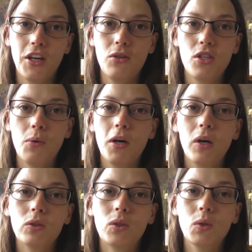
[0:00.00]
coaching
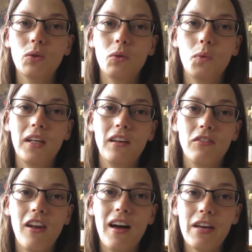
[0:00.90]
world called the Wheel
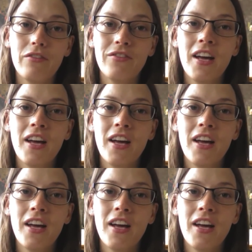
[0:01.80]
of Life.